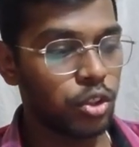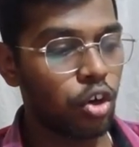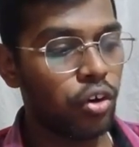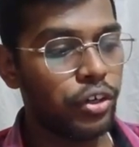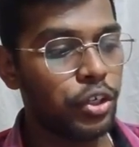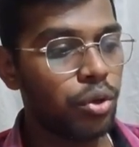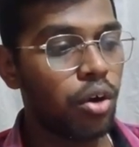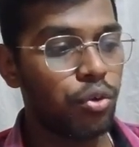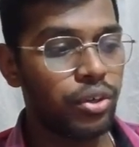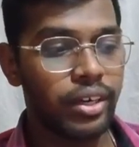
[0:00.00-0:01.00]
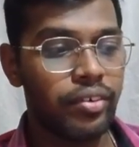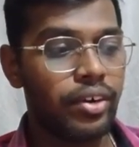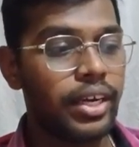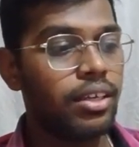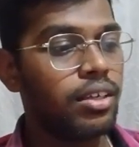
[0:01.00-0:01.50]
you already know how to
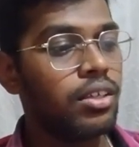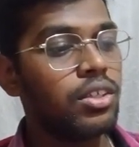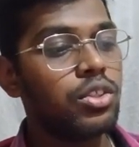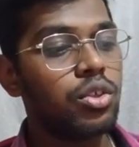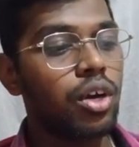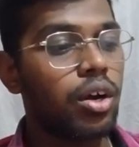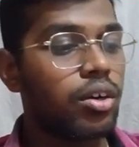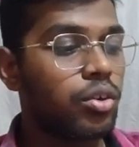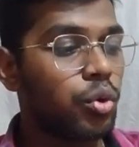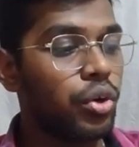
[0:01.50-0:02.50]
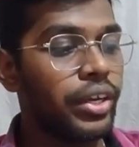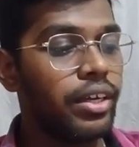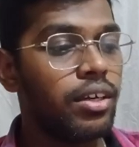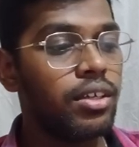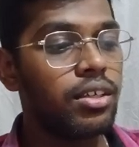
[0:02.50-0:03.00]
connect right so now go
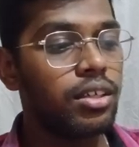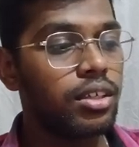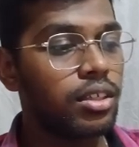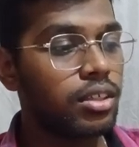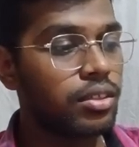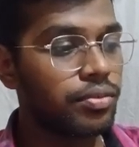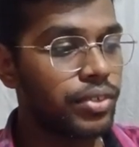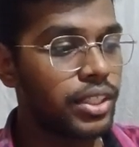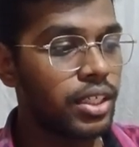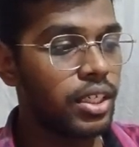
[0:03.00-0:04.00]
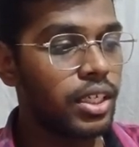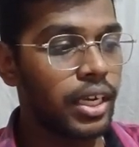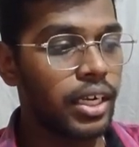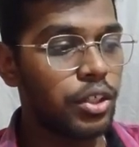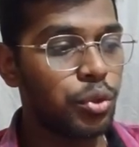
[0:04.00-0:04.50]
here for the
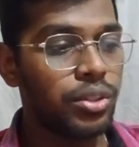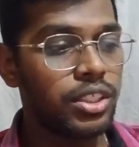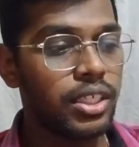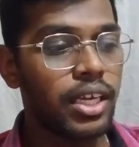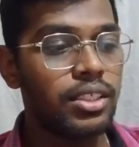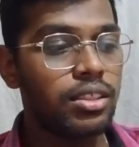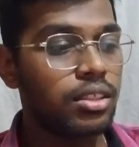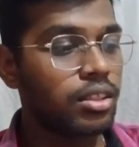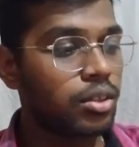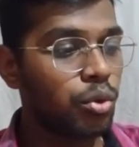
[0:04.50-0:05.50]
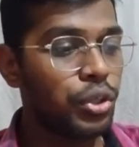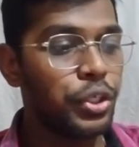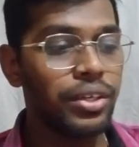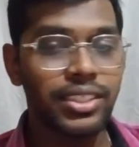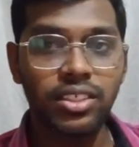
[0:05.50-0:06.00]
connect to instance, go
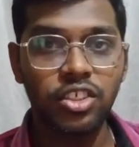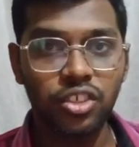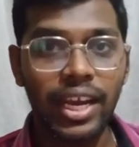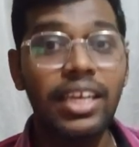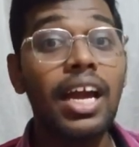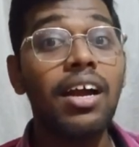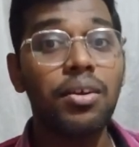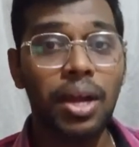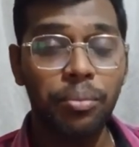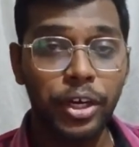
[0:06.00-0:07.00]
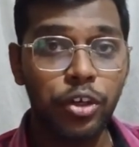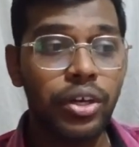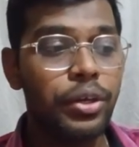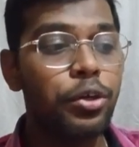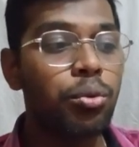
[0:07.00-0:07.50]
into SSH client. I am trying to
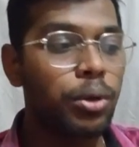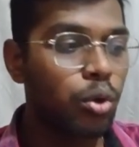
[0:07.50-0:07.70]
connect it to